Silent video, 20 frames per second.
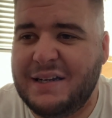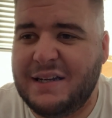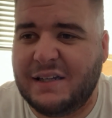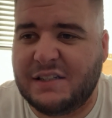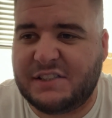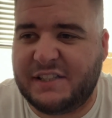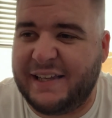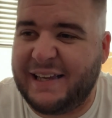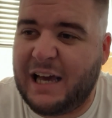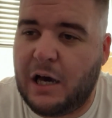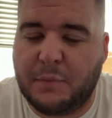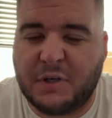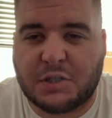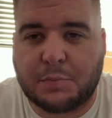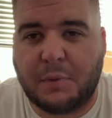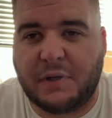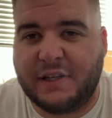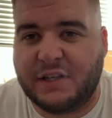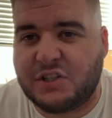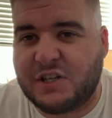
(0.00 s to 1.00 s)
seeing how
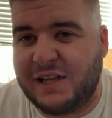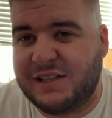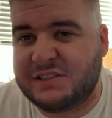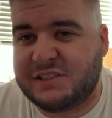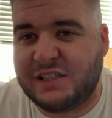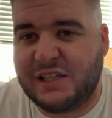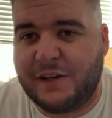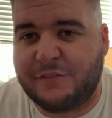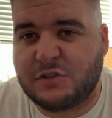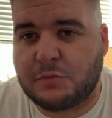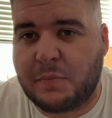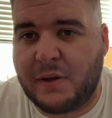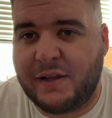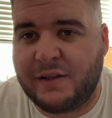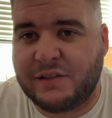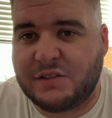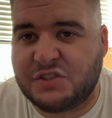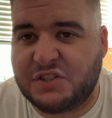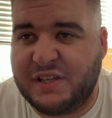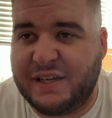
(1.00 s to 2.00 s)
much money Chelsea have
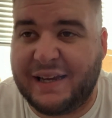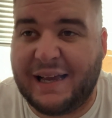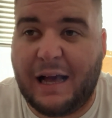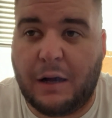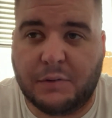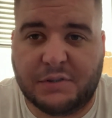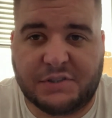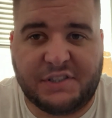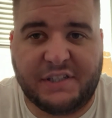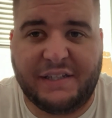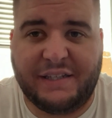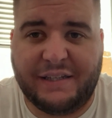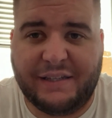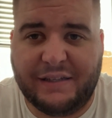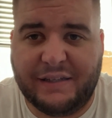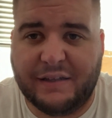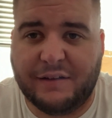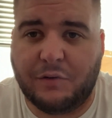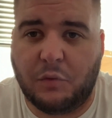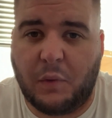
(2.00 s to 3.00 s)
spent, seeing how
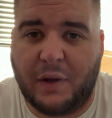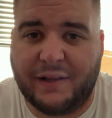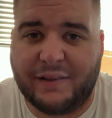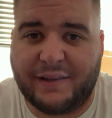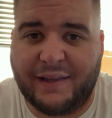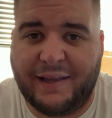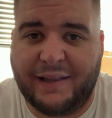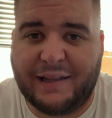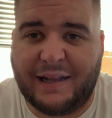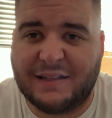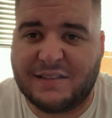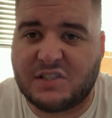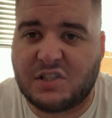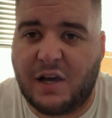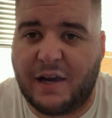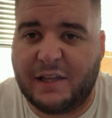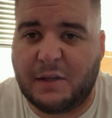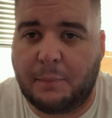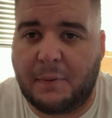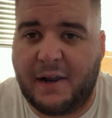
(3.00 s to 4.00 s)
City went in and
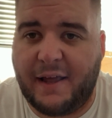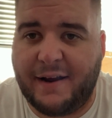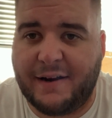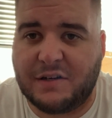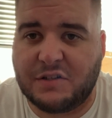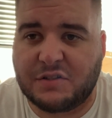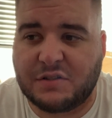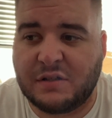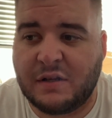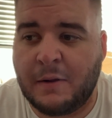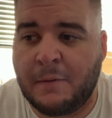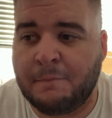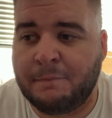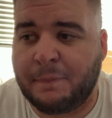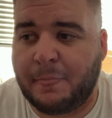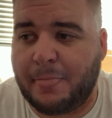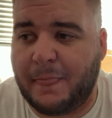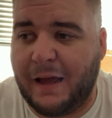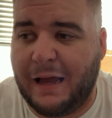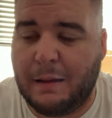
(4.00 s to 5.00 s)
signed players
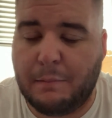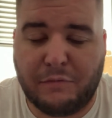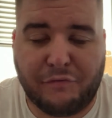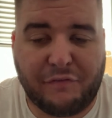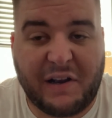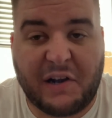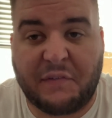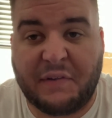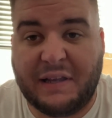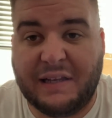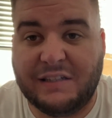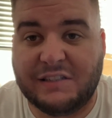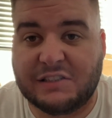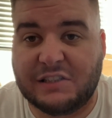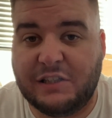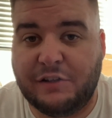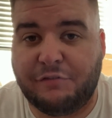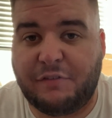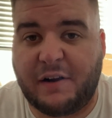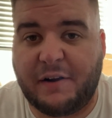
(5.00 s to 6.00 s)
very
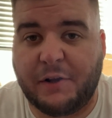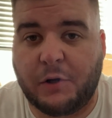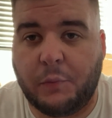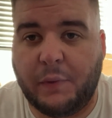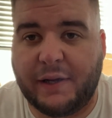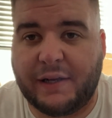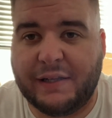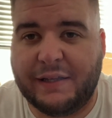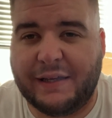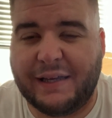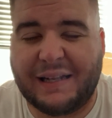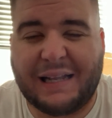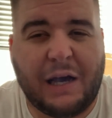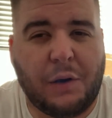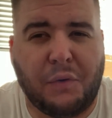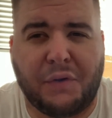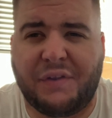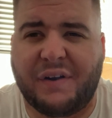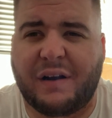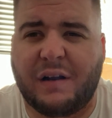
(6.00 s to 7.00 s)
easily, very quickly, and
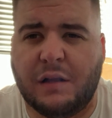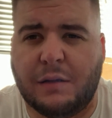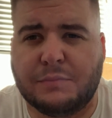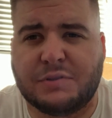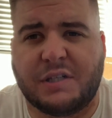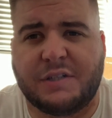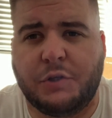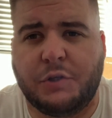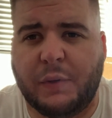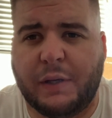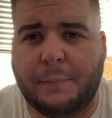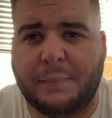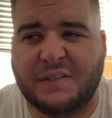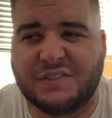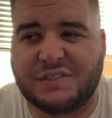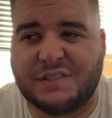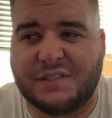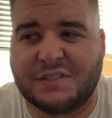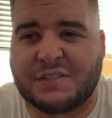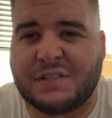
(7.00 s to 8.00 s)
how other clubs are doing
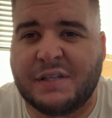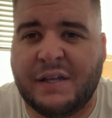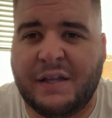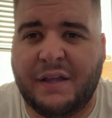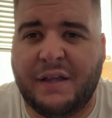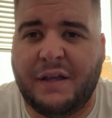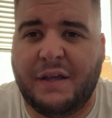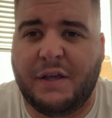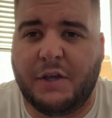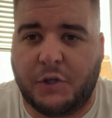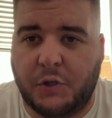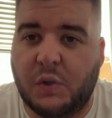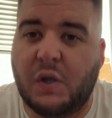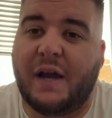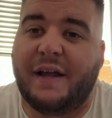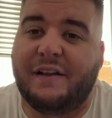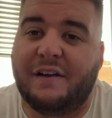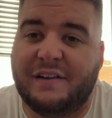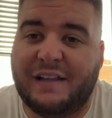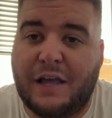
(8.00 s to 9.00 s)
business,
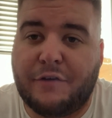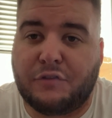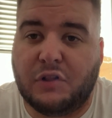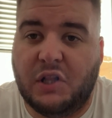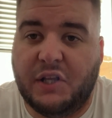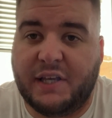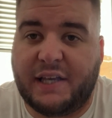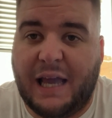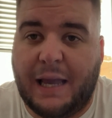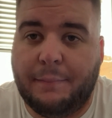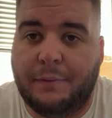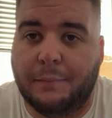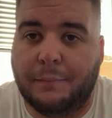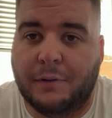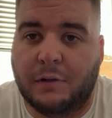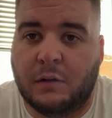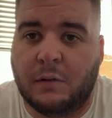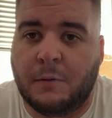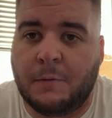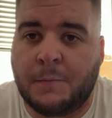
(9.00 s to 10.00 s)
United are definitely
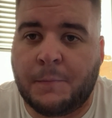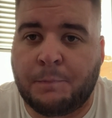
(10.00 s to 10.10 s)
capable.